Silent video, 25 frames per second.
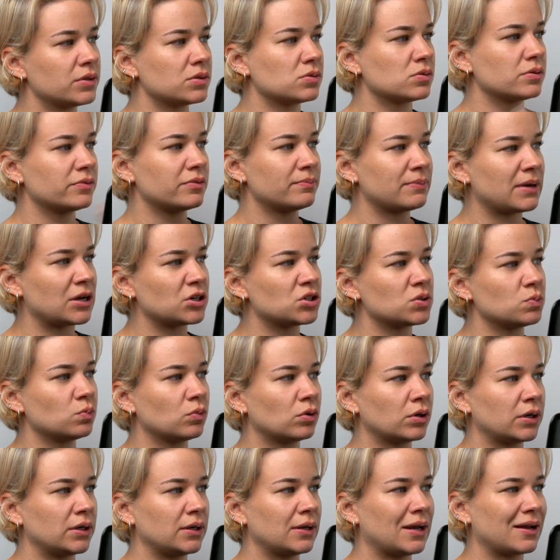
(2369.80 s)
sort of imagined
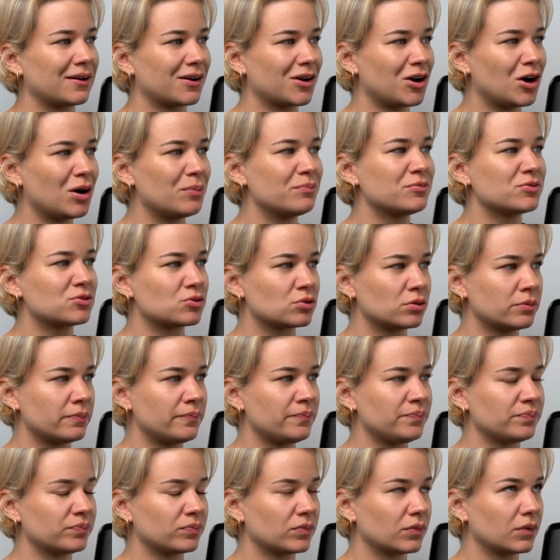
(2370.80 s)
worry comes
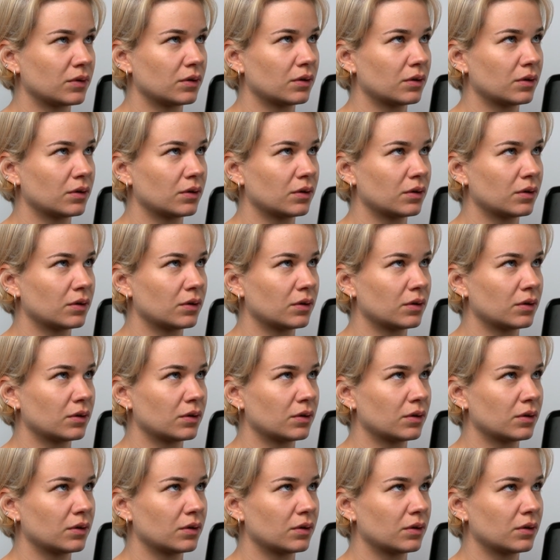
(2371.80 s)
from